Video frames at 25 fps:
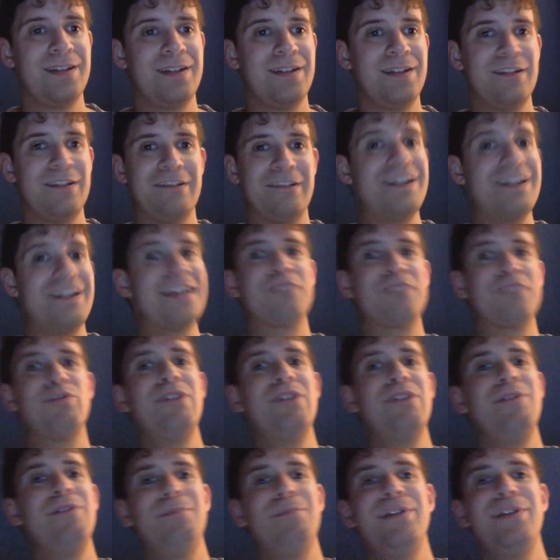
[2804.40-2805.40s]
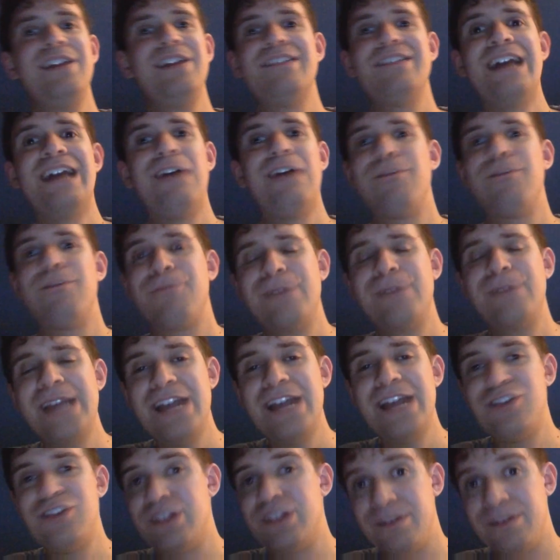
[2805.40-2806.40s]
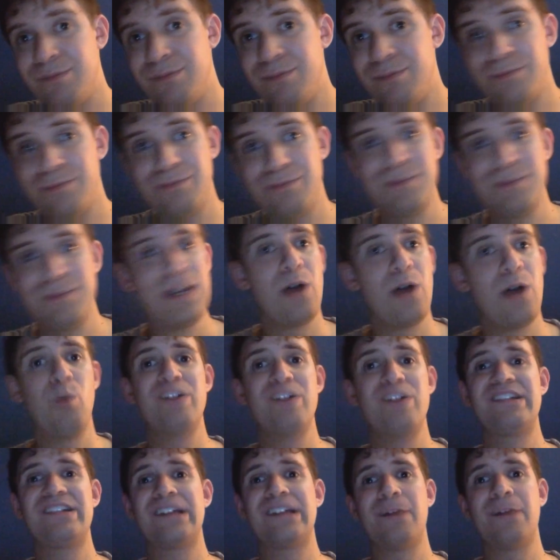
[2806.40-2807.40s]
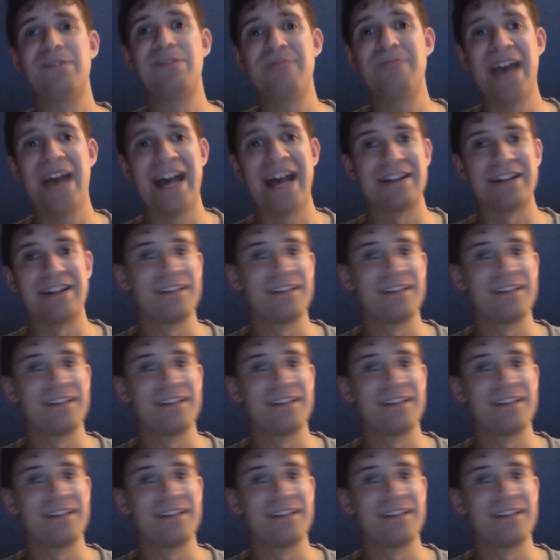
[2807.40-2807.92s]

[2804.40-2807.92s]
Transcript: So I guess Rhea Ripley is now a free agent, you know, when she comes back.